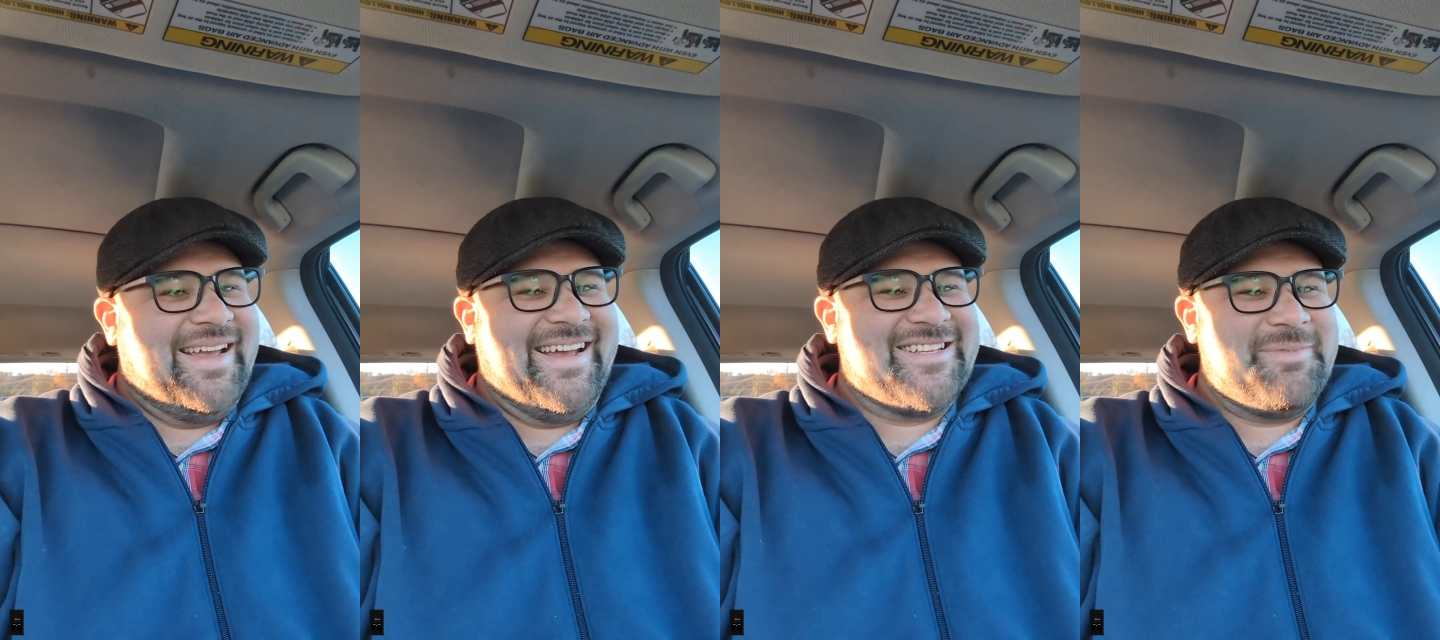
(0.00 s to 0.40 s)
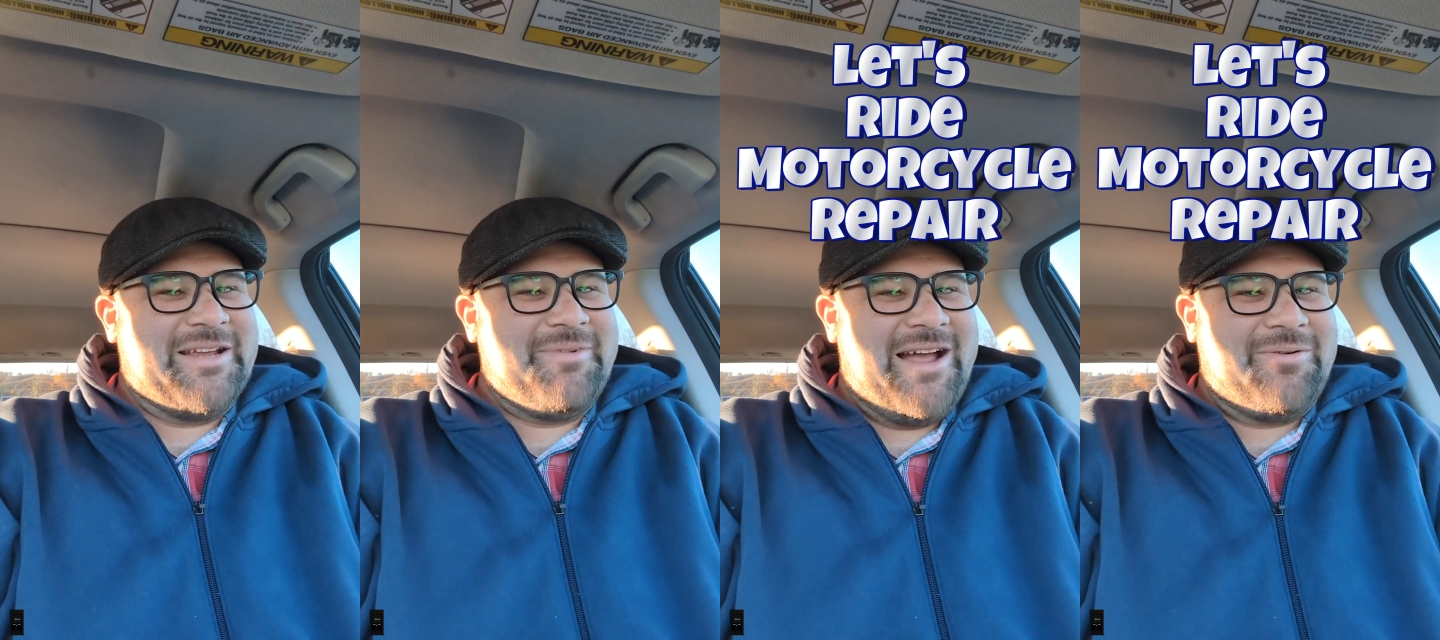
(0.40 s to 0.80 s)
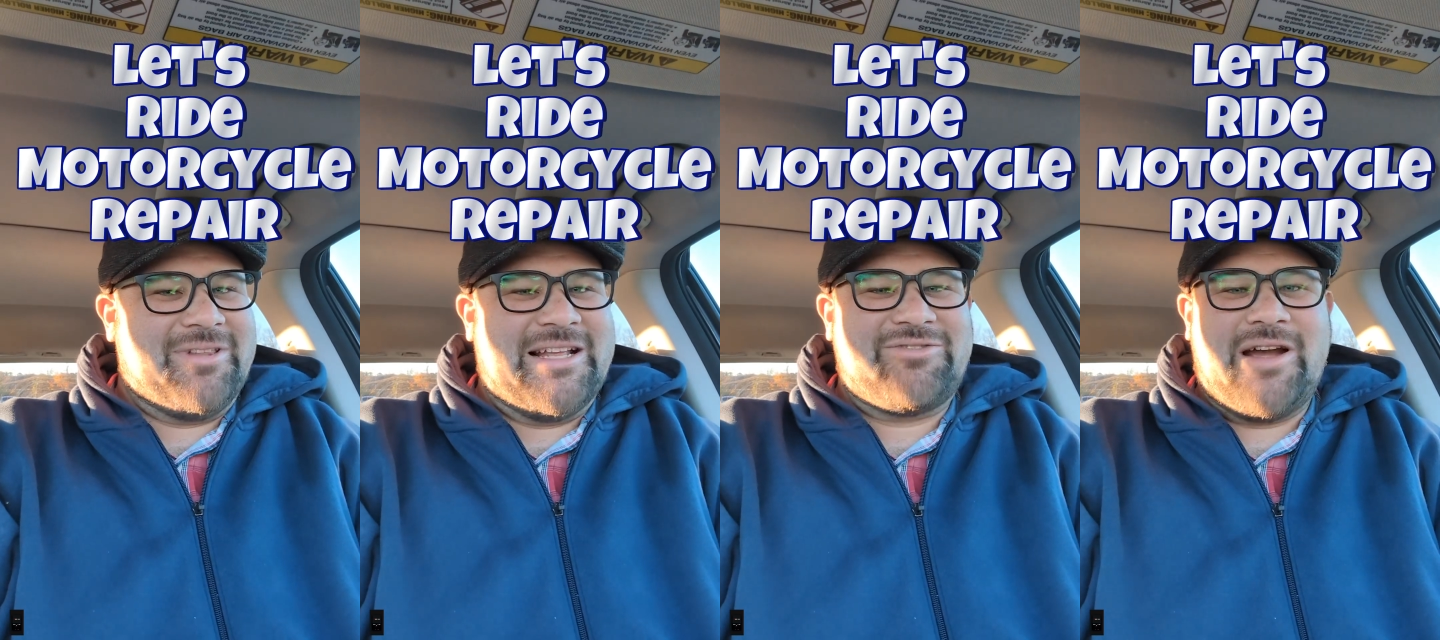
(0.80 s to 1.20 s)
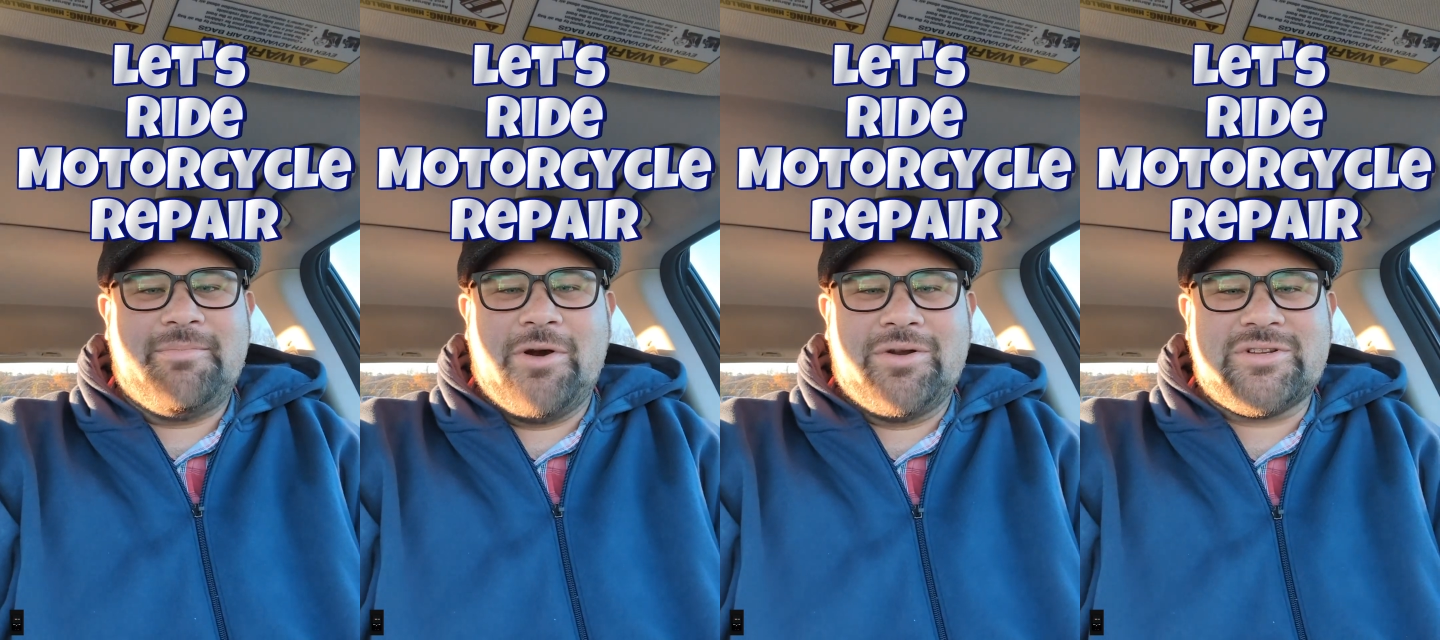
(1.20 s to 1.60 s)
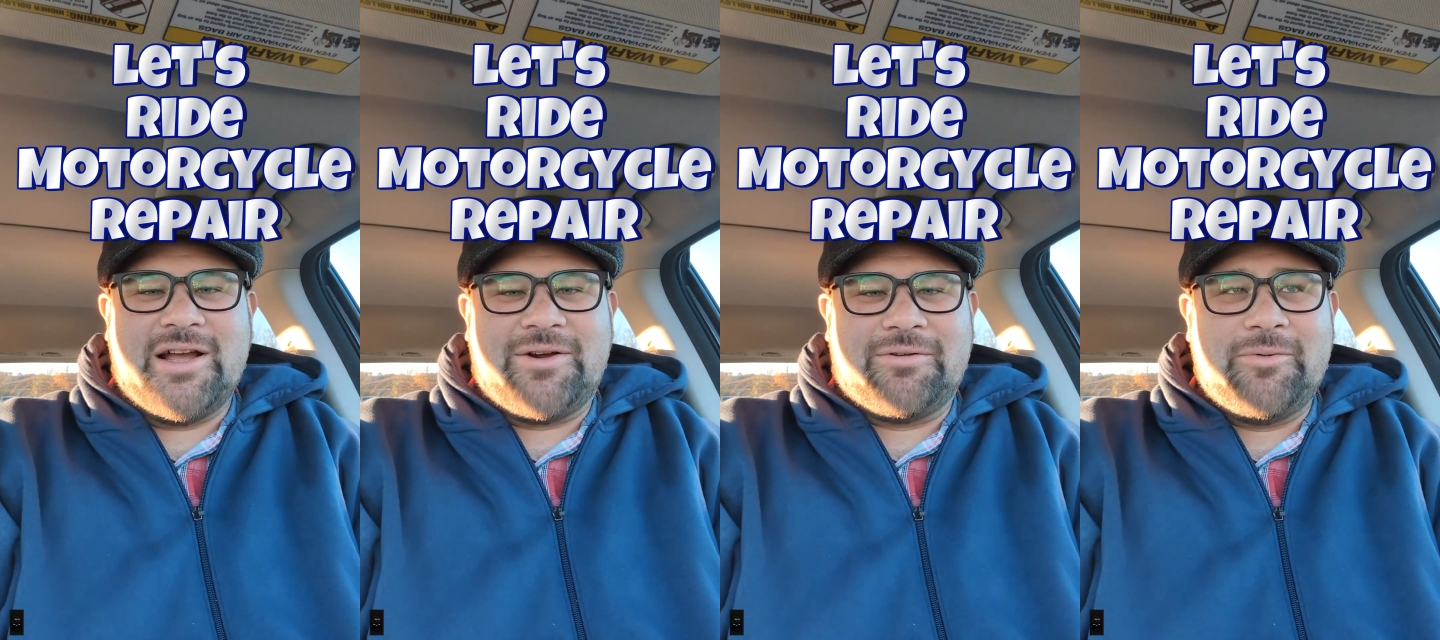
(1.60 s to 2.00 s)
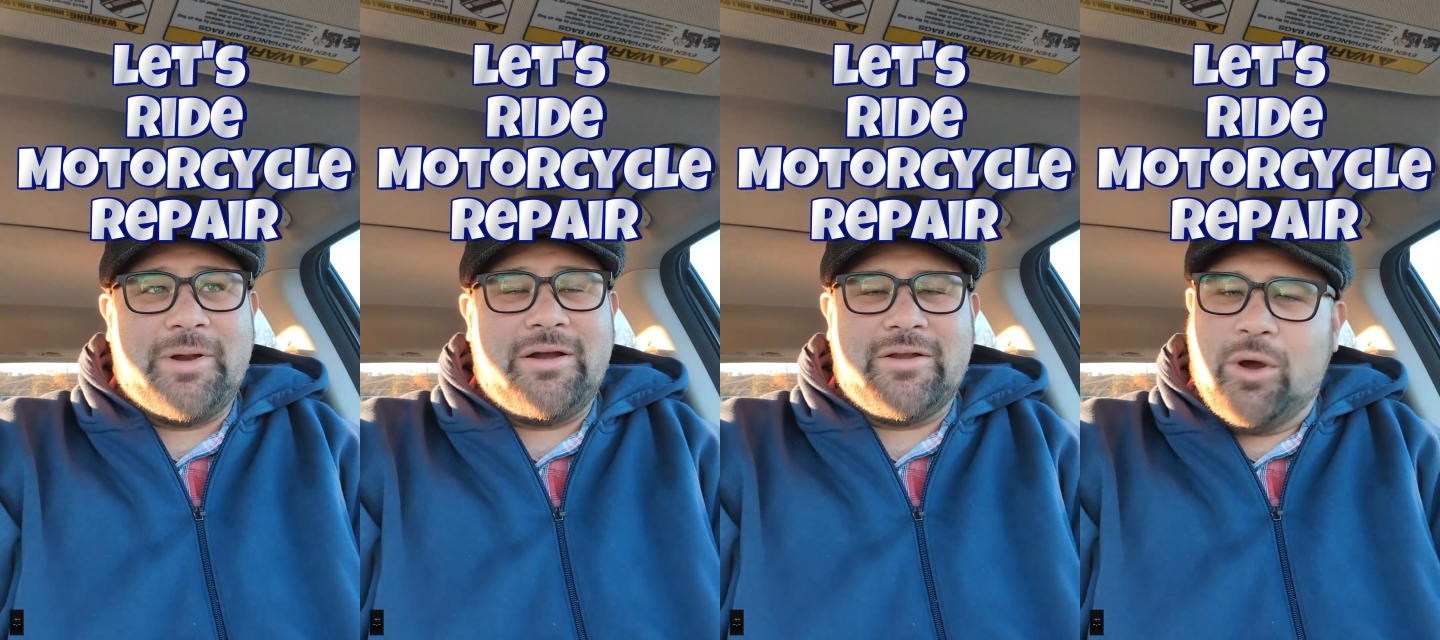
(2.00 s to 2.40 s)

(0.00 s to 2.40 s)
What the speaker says: Hey, it's Big Mike with Let's Ride Motorcycle Repair,